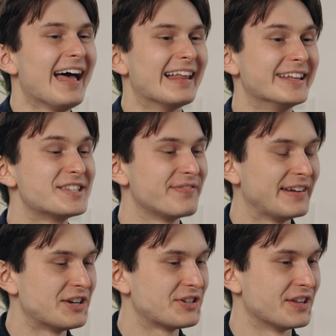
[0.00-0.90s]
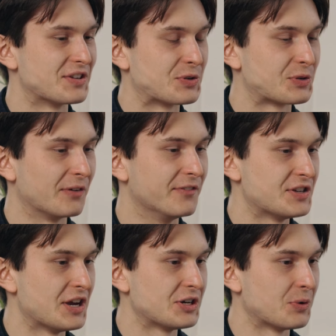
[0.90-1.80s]
Let's finish this
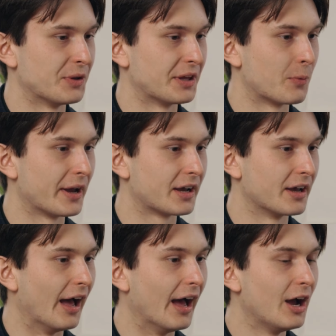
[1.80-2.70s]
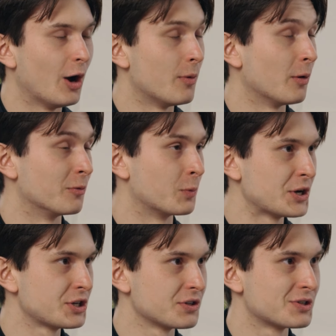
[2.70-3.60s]
conversation with a quick round of
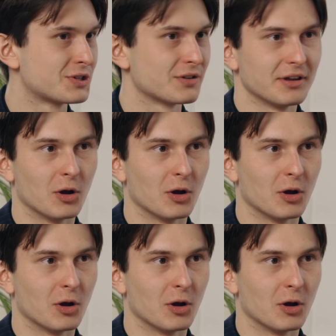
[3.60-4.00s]
questions.